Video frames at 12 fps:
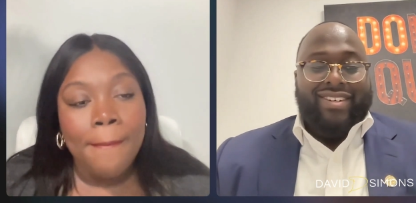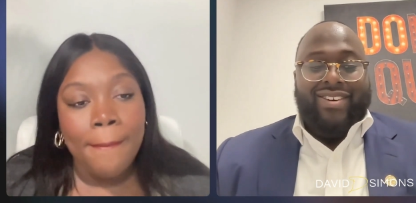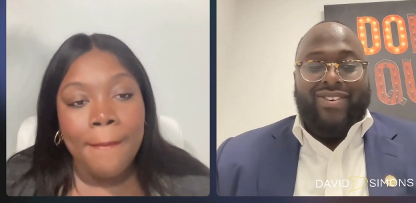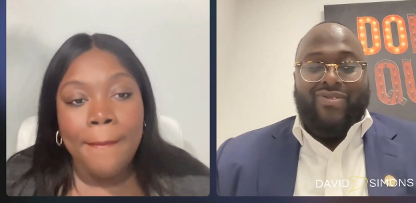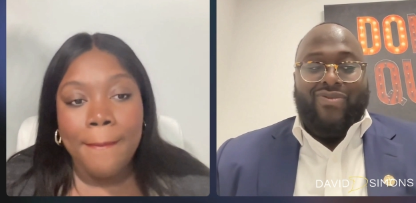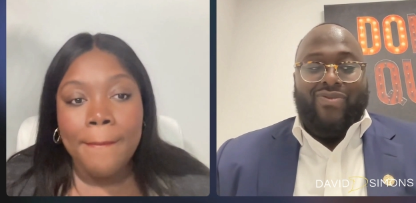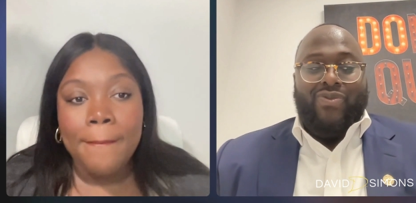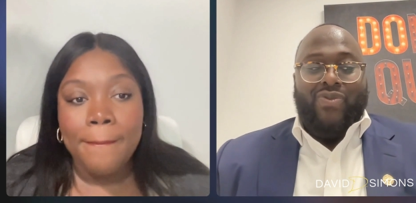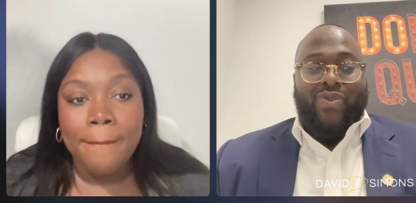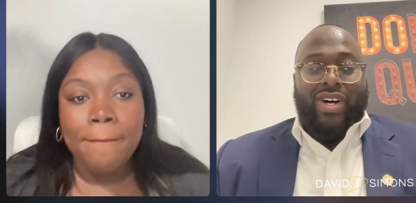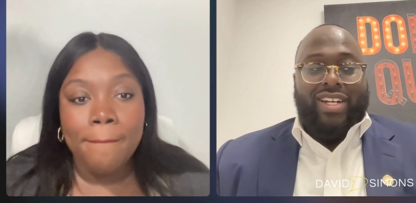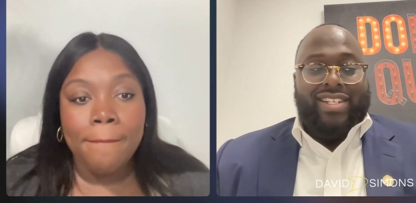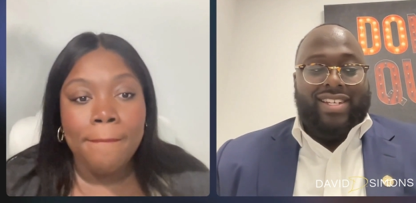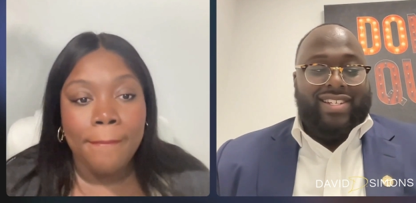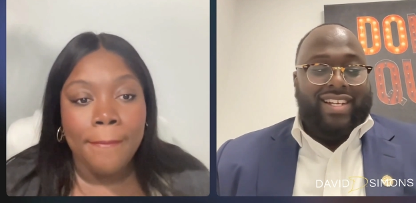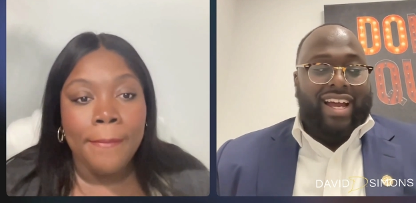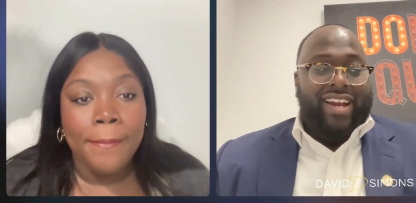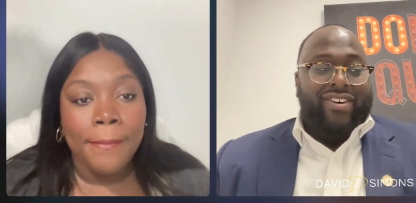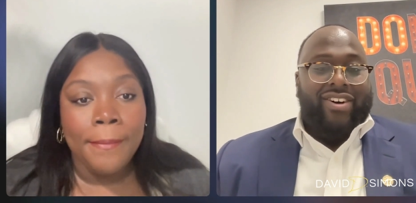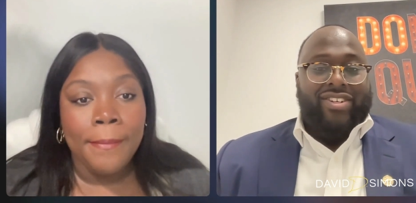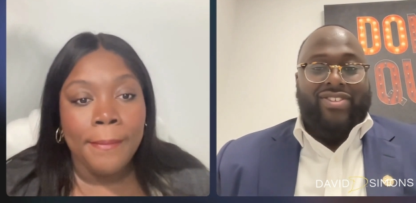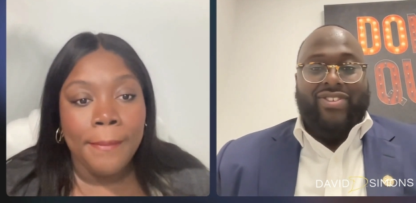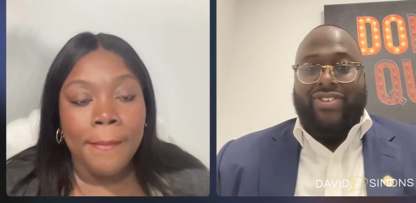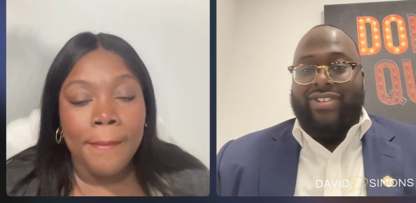Speaker 1: Mm-hmm. What is the side
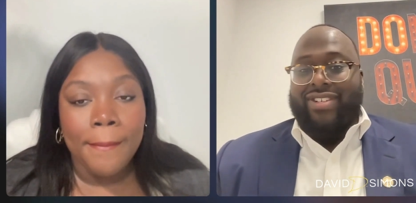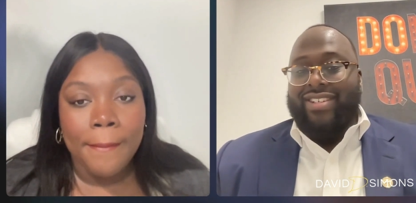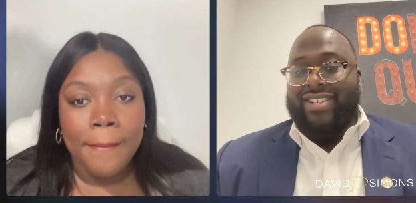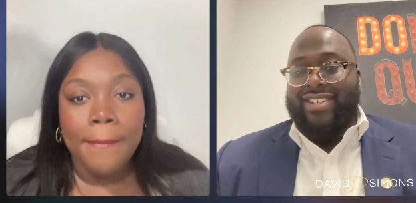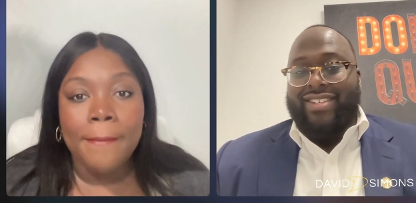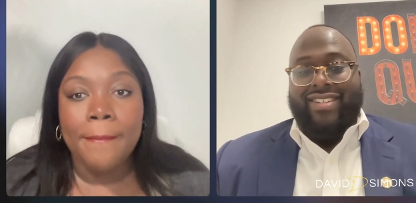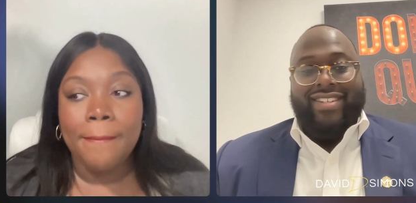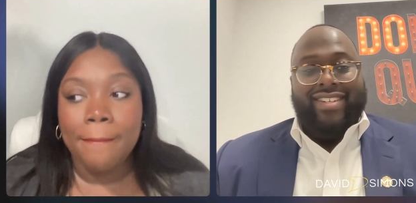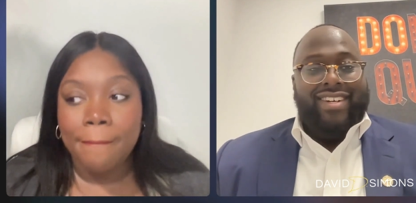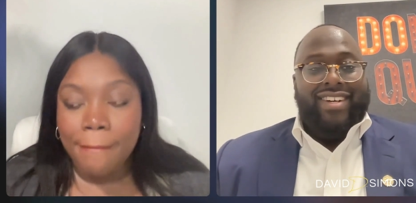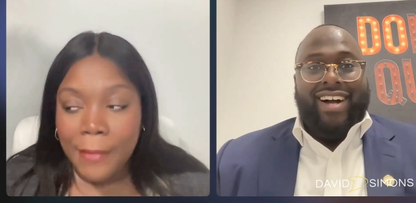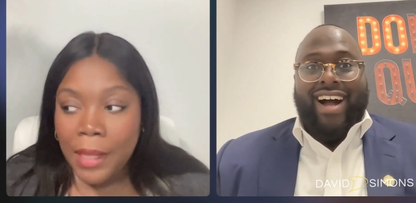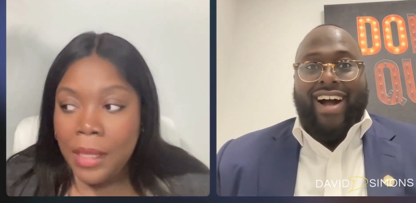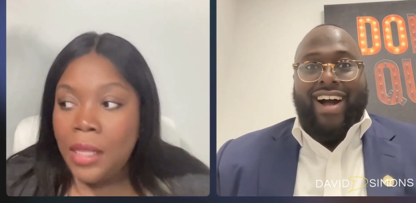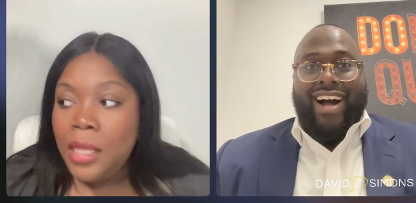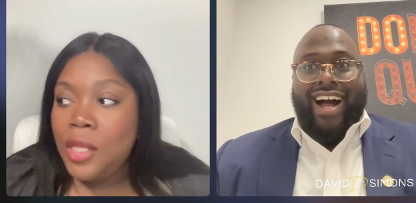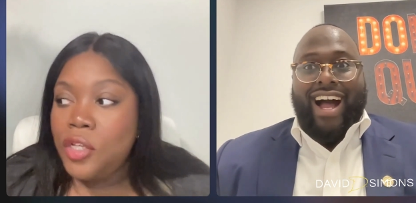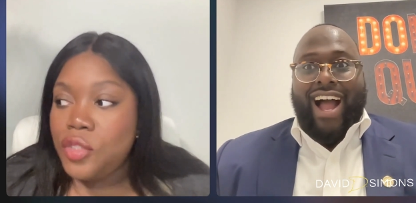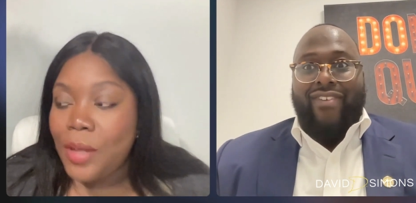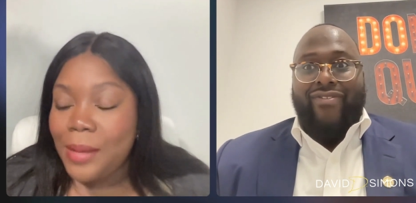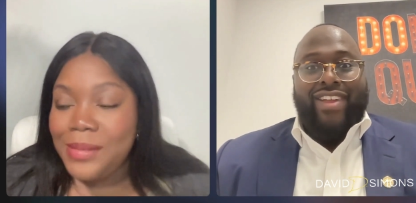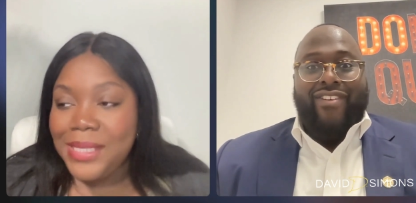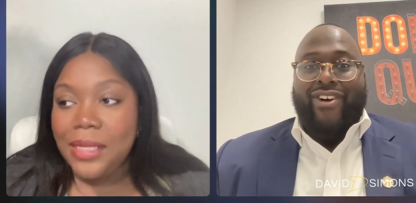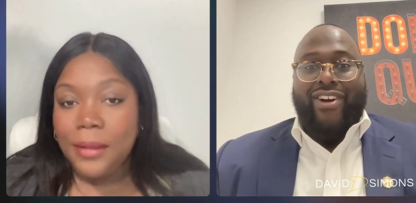hustle? I've so,
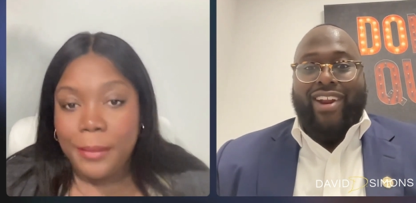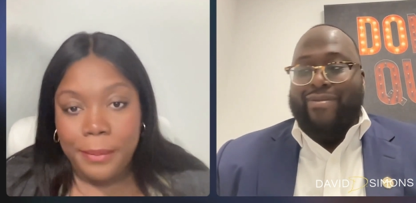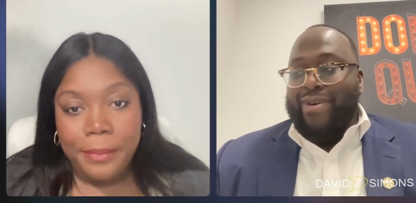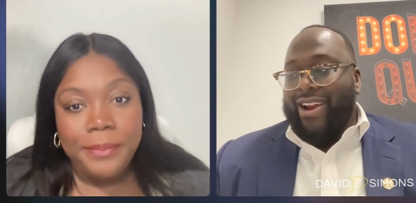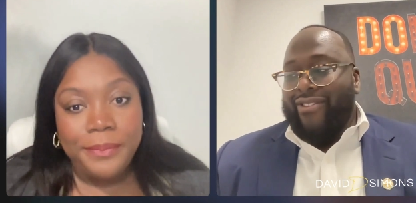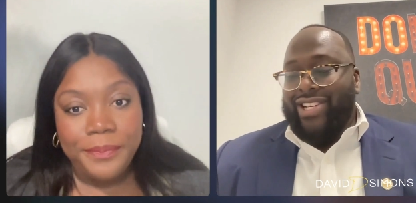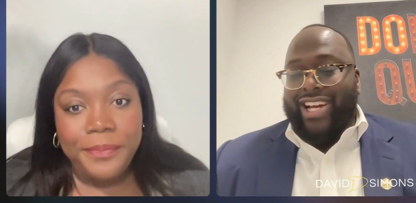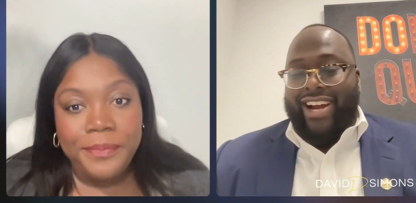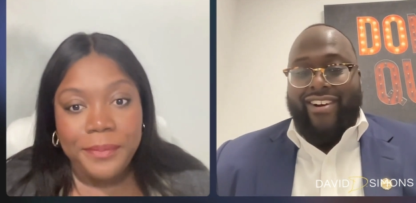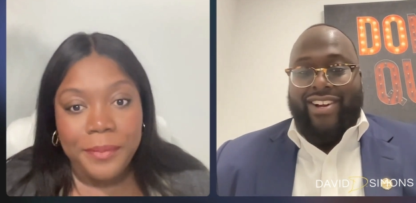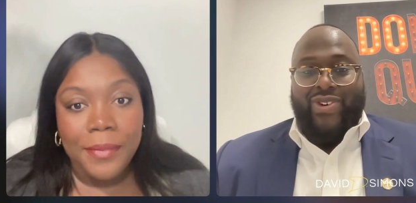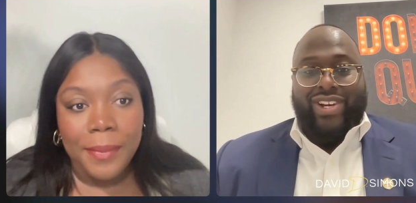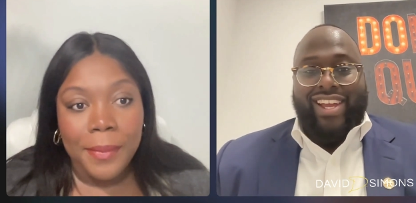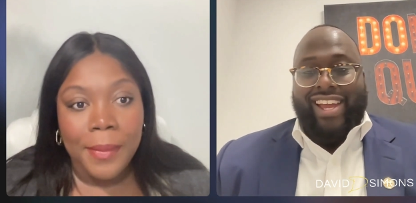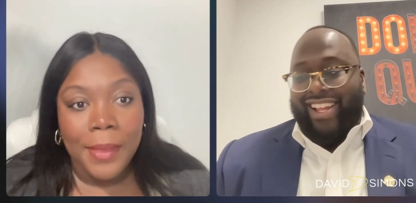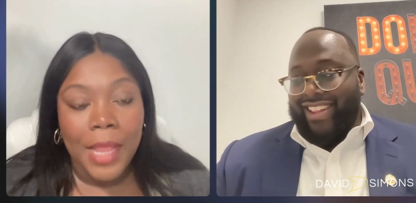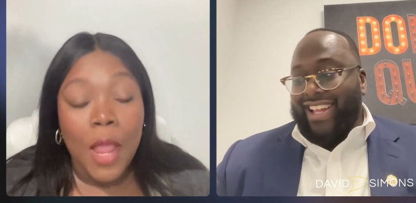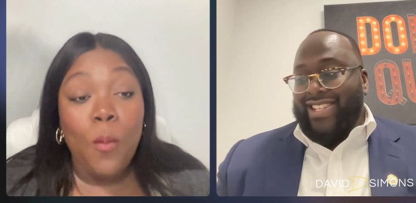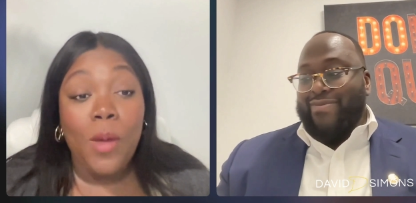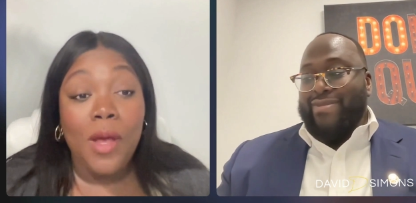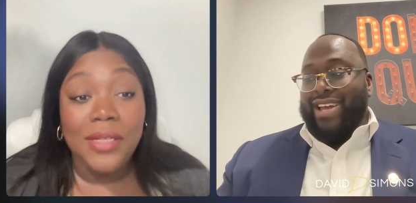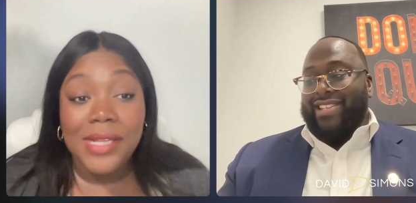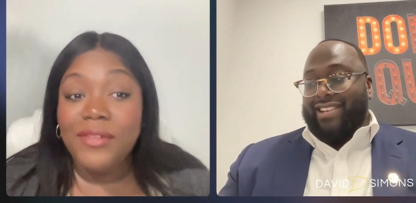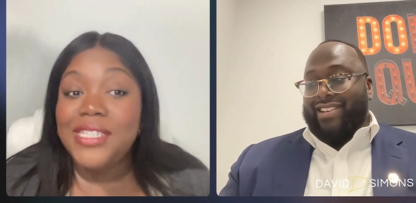never heard anybody retire at 28. That's
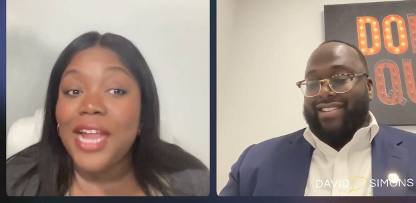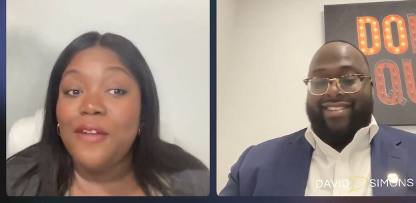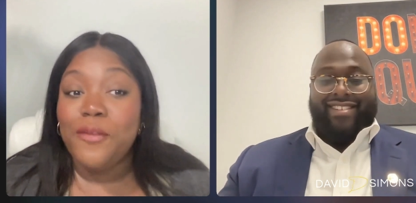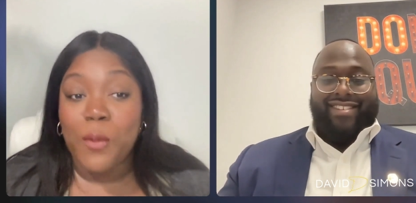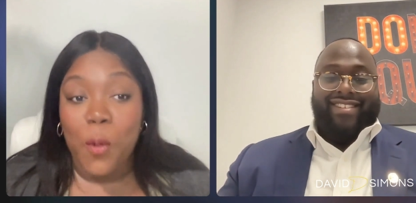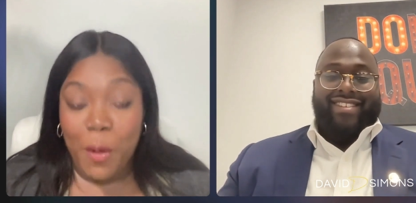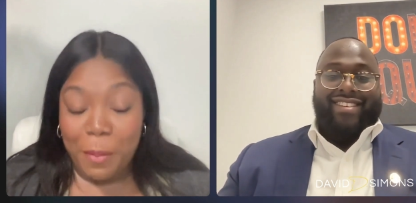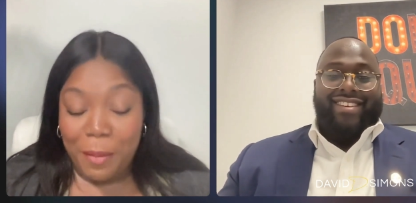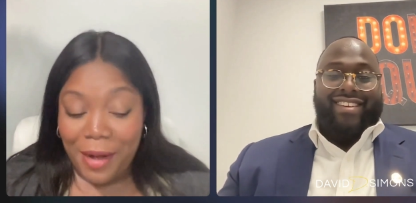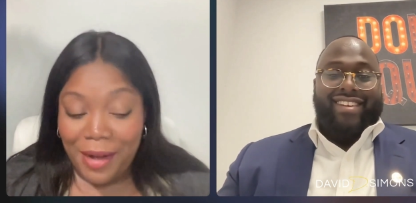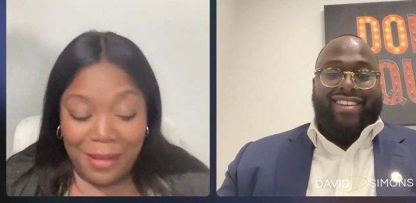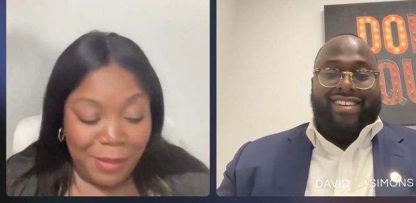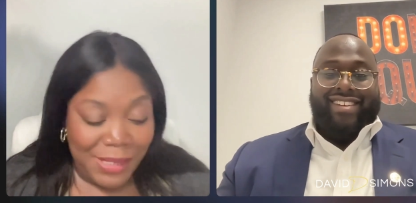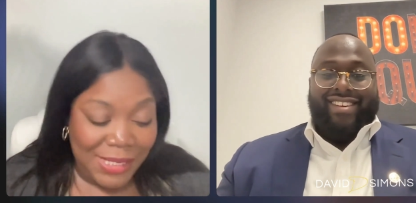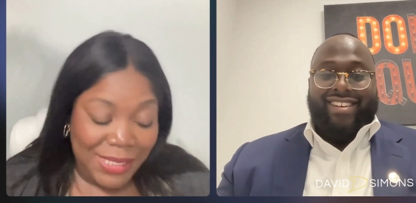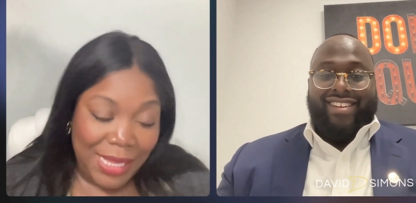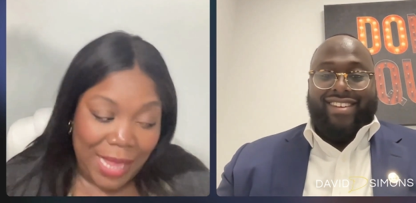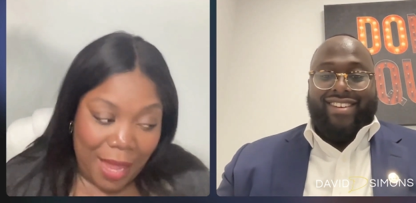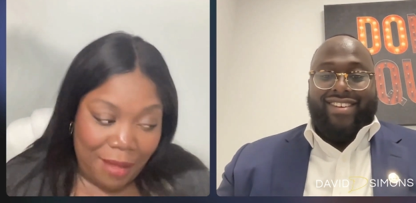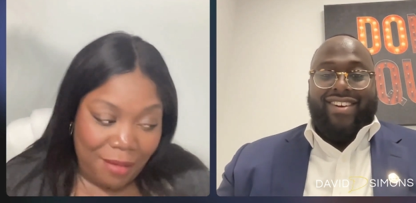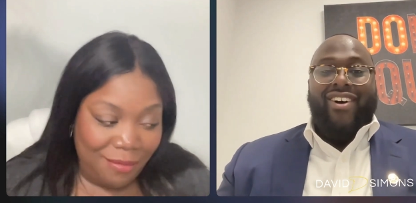amazing.
Speaker 2: Well, retire from corporate. Let me just say that.